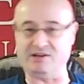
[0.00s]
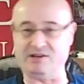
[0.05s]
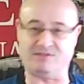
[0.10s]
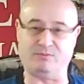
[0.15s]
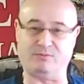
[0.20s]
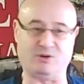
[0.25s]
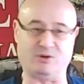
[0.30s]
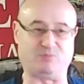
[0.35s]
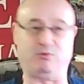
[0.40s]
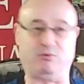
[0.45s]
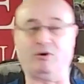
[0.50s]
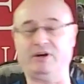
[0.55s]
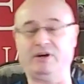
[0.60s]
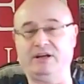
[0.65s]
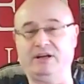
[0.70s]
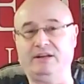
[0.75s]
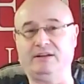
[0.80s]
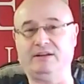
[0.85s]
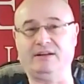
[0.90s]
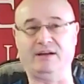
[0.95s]
I was born
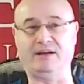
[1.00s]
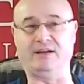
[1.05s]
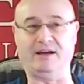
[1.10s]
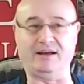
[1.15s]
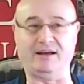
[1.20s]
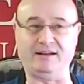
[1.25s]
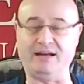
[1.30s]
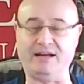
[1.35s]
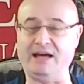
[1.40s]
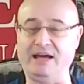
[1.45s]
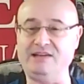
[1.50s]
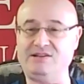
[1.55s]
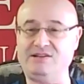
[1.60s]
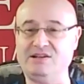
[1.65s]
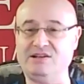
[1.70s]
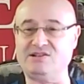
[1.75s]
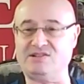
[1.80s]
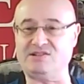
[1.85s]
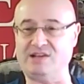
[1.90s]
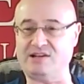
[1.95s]
in yeah. uh, nineteen
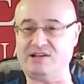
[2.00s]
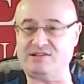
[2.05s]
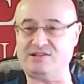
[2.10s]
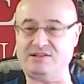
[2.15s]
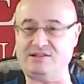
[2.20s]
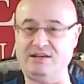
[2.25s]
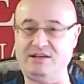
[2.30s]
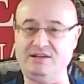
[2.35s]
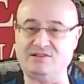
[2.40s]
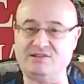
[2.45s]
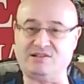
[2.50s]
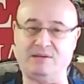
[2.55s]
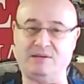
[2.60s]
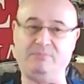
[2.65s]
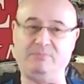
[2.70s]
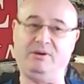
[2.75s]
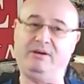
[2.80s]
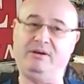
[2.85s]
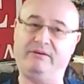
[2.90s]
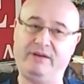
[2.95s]
sixty in
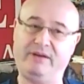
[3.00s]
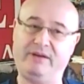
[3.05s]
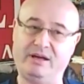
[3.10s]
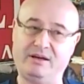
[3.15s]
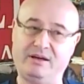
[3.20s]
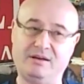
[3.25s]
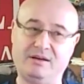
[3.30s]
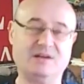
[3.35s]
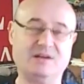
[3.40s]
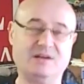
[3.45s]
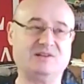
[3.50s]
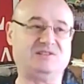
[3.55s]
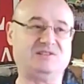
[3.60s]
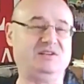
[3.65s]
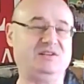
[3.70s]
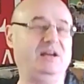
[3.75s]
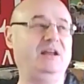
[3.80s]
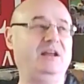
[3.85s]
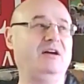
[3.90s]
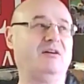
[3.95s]
Siberia,
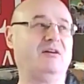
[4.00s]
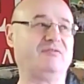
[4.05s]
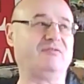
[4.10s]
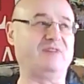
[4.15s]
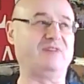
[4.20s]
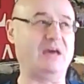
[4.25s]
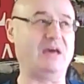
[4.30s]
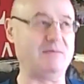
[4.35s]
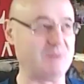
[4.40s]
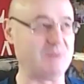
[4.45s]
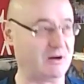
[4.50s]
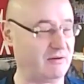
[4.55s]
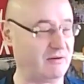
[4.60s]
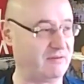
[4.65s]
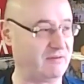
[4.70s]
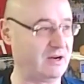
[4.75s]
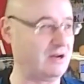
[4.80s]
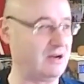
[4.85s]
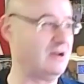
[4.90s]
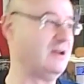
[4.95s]
city of
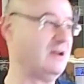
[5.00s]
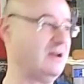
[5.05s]
Kemerovo.